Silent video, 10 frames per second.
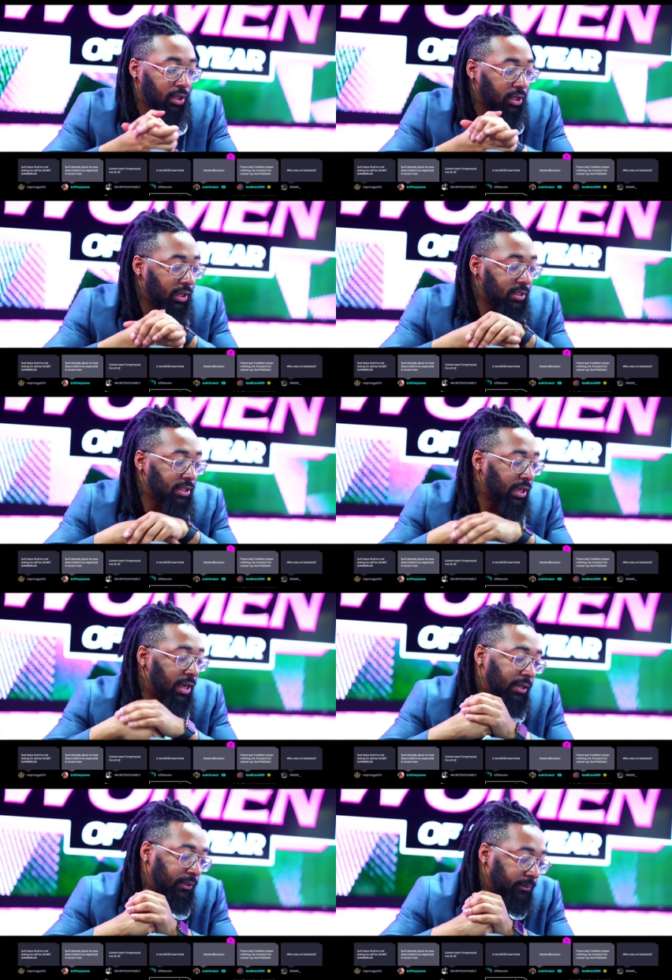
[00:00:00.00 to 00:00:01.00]
It's
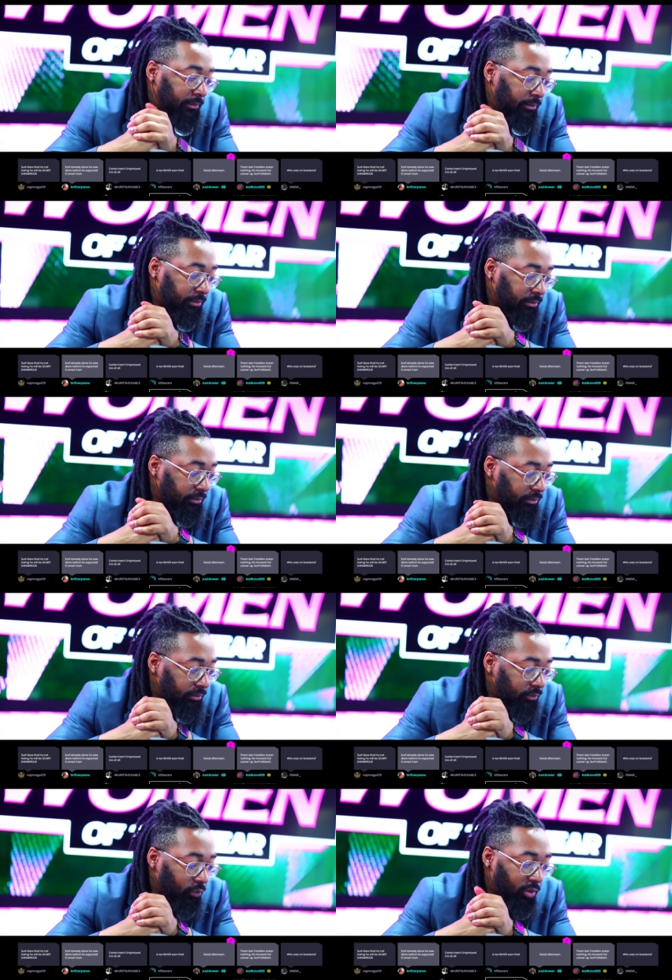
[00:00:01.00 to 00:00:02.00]
lit.
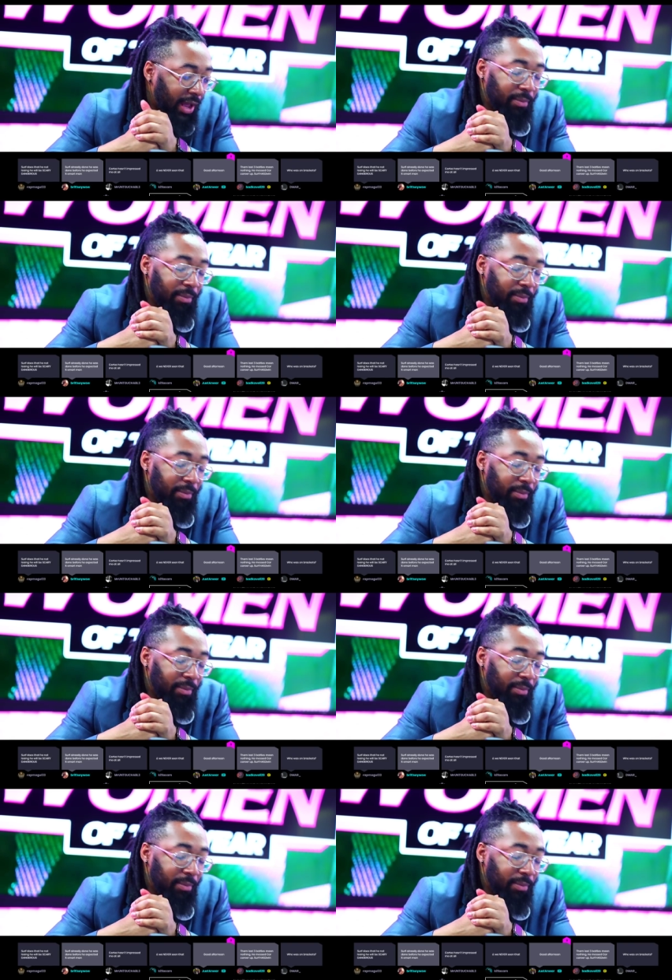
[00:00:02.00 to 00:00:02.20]
We got